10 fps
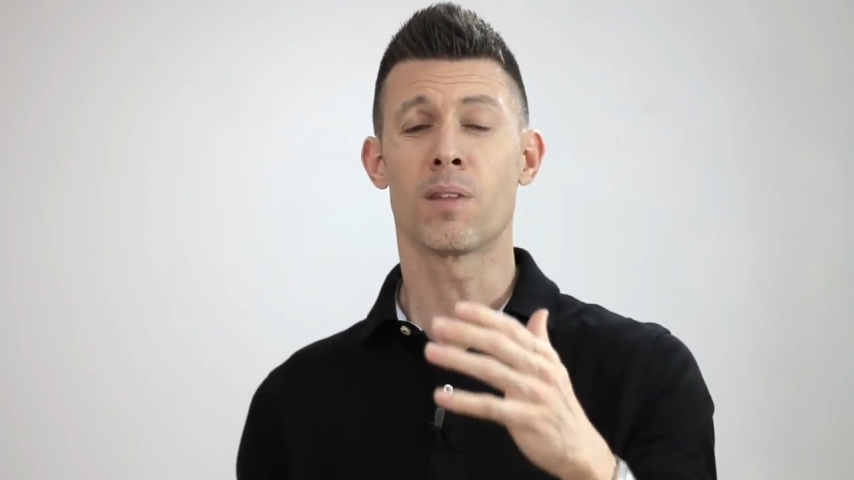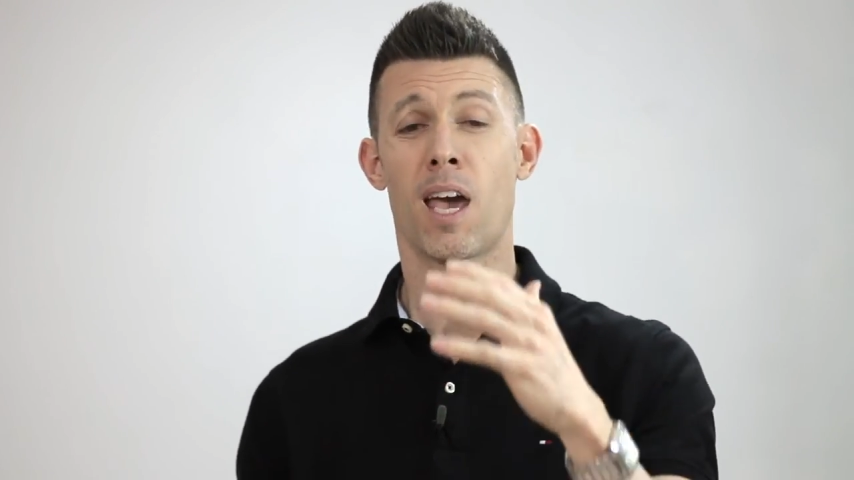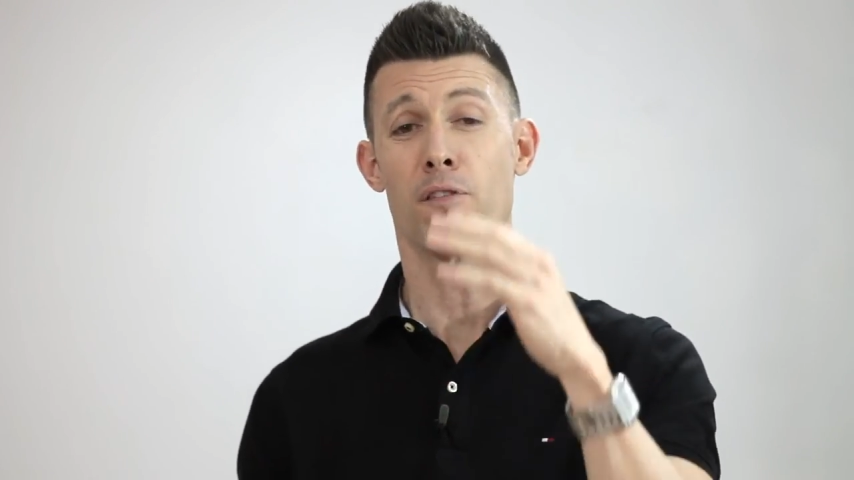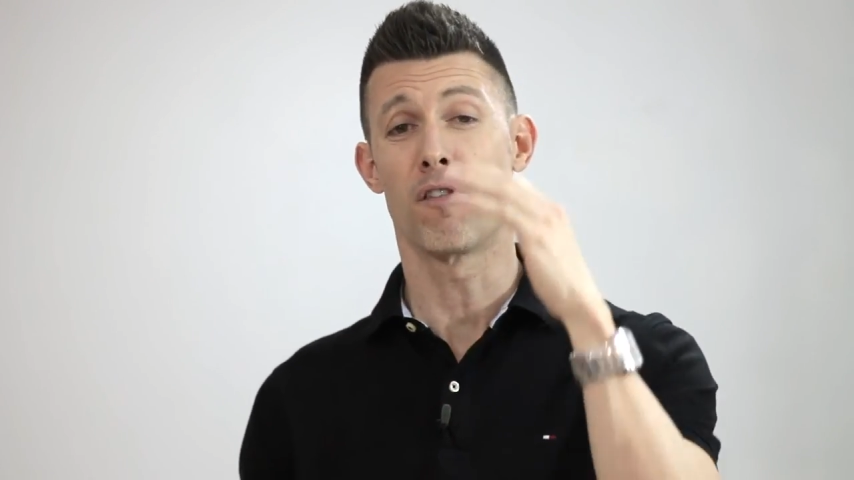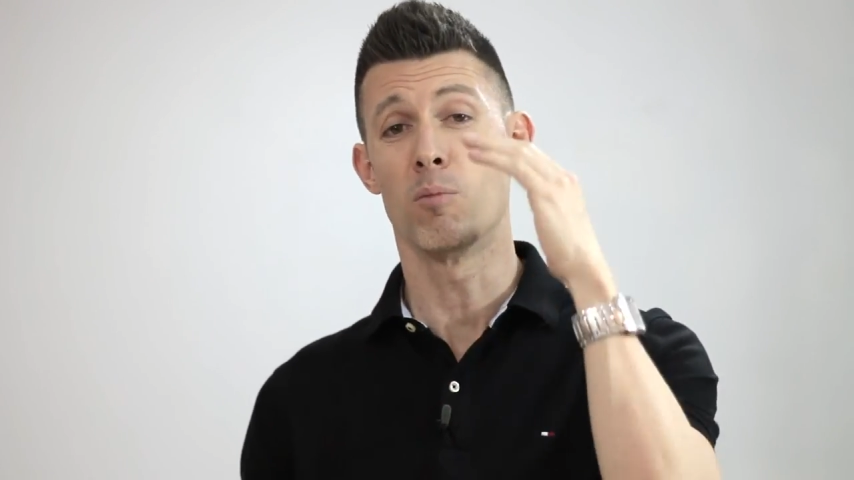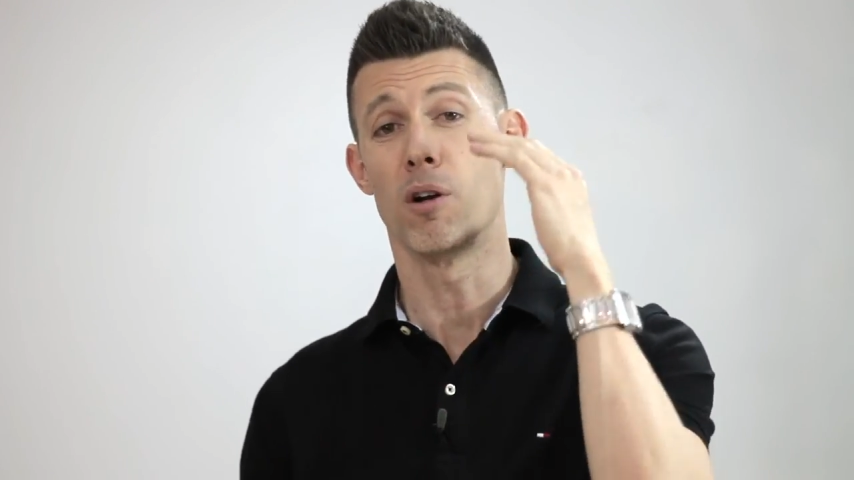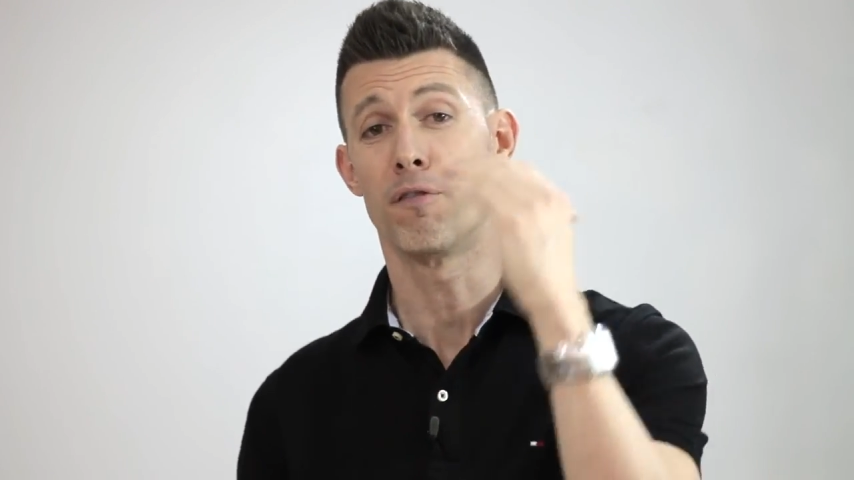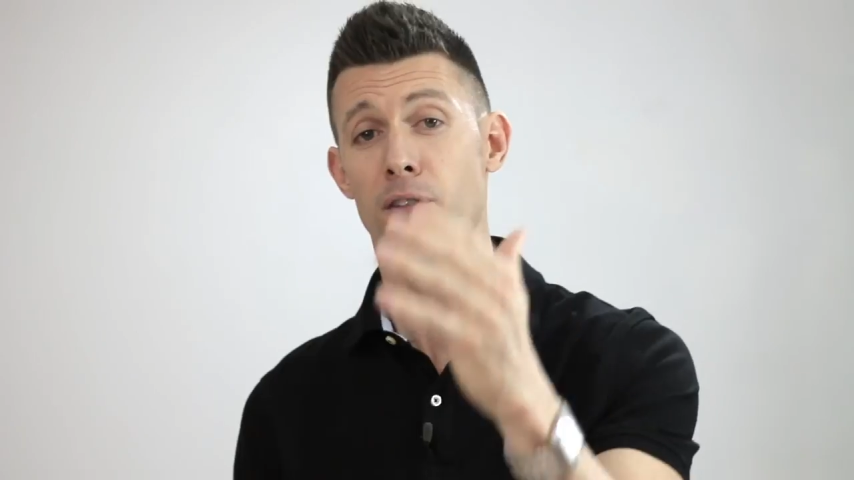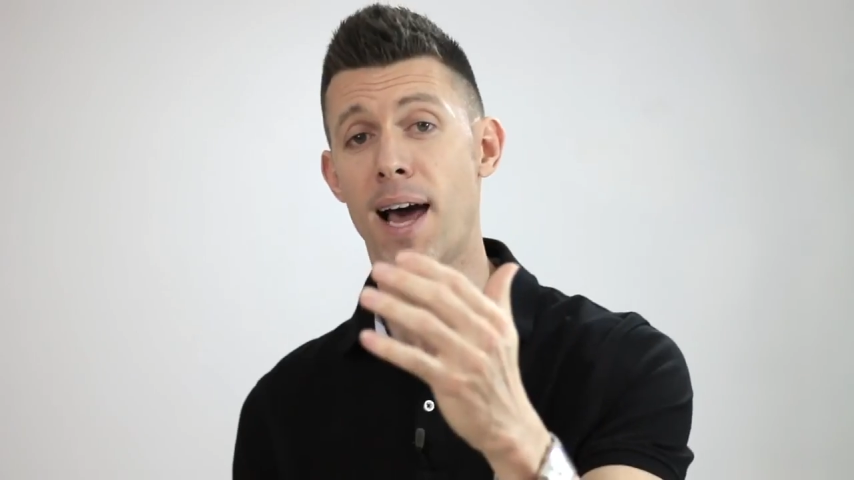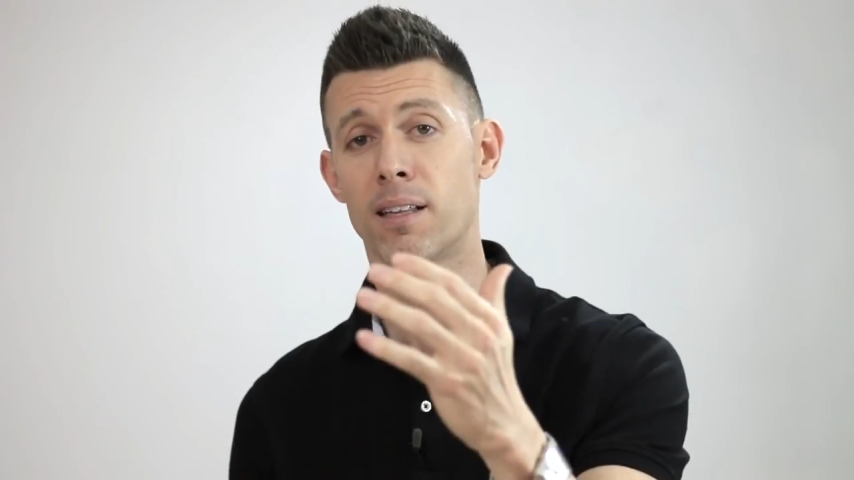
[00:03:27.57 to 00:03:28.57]
and from
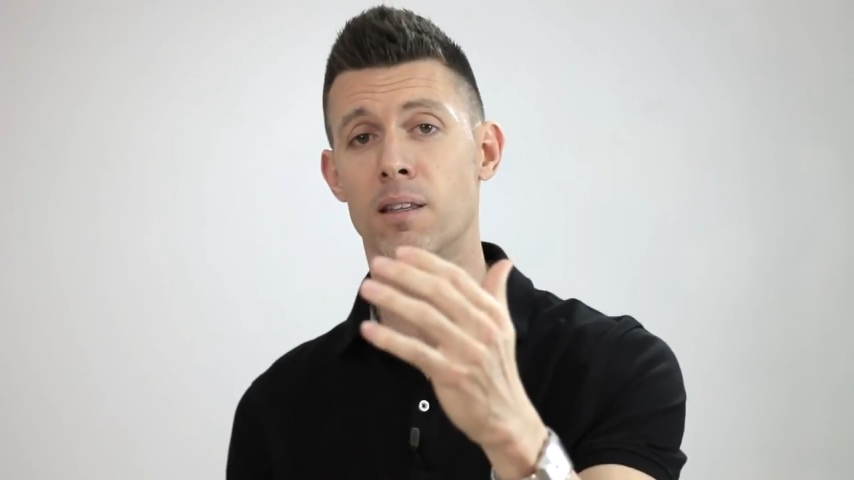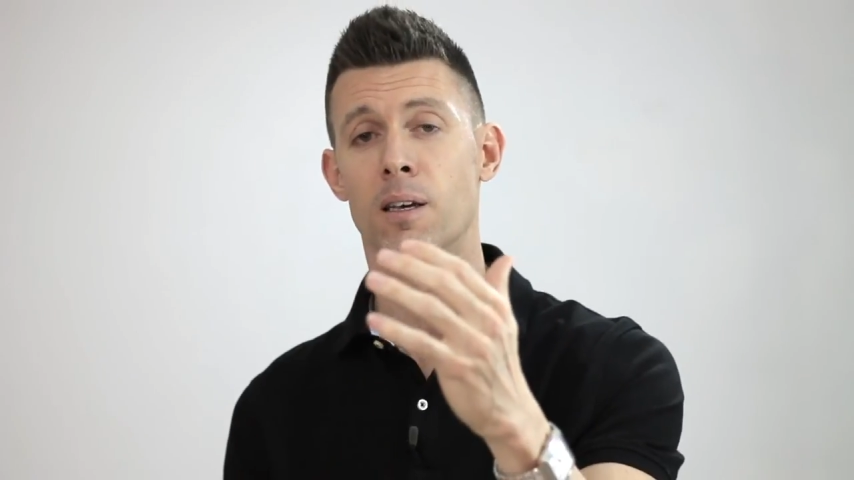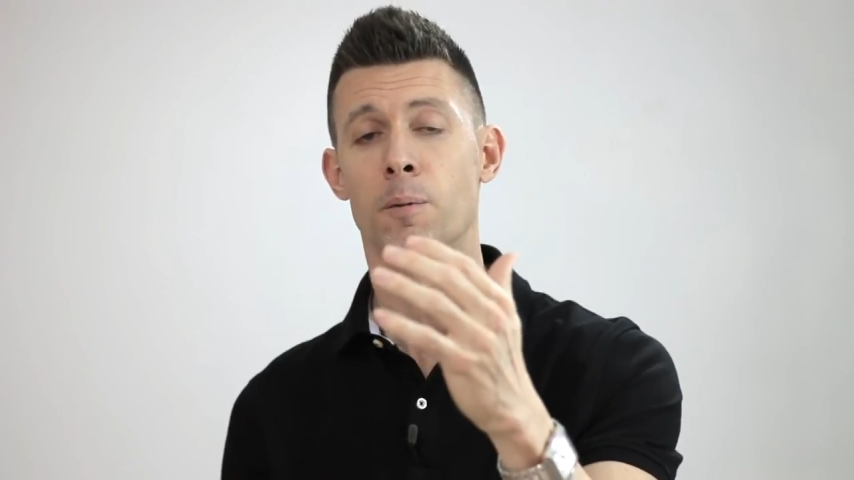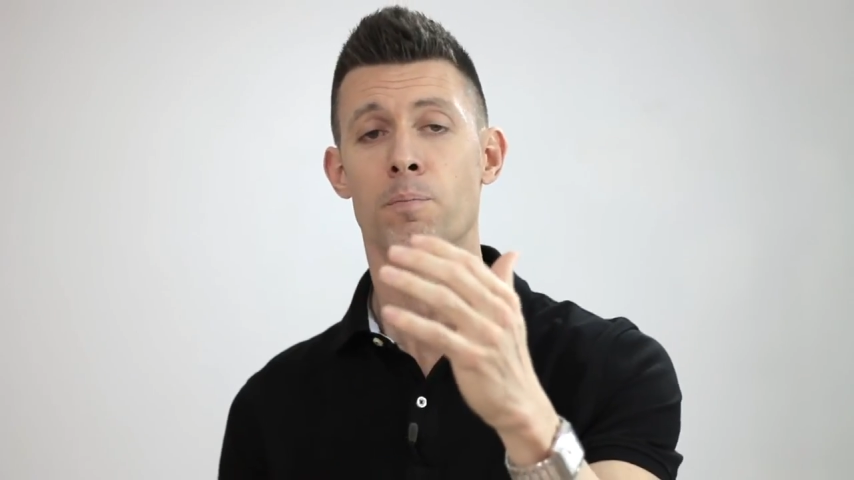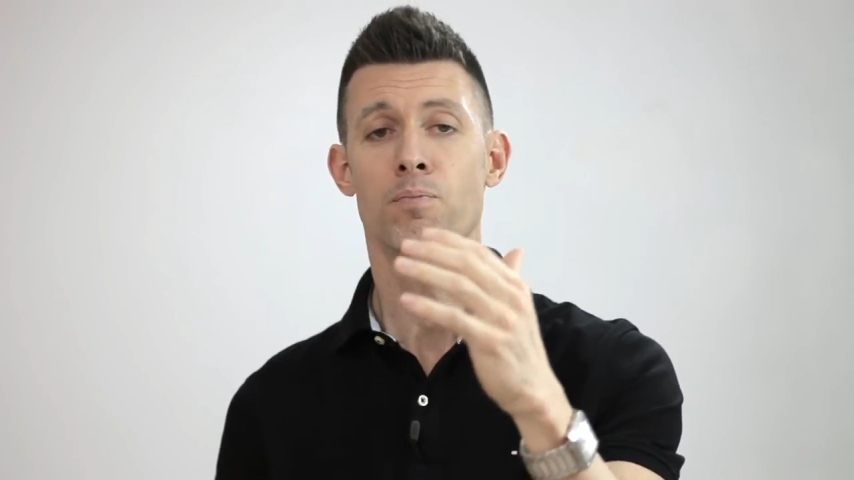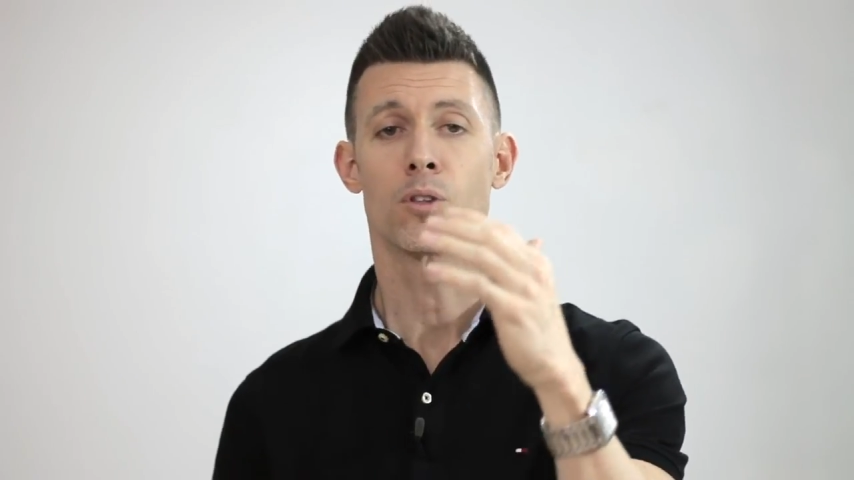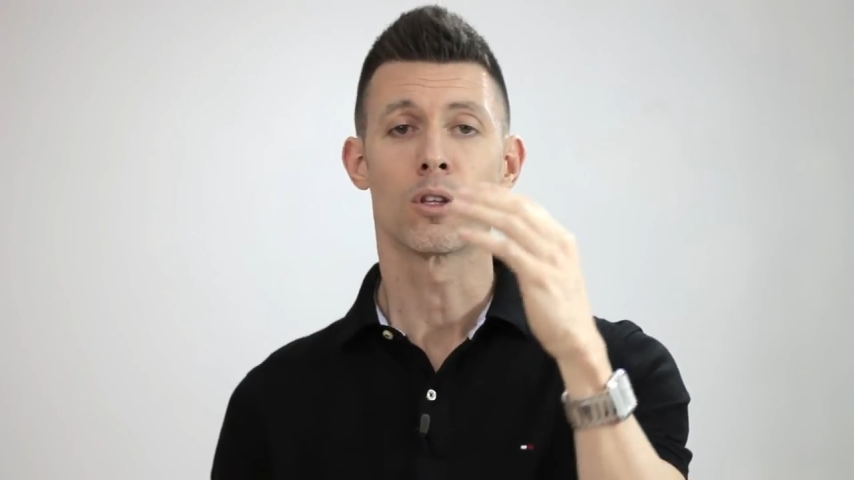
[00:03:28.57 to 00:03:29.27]
reflecting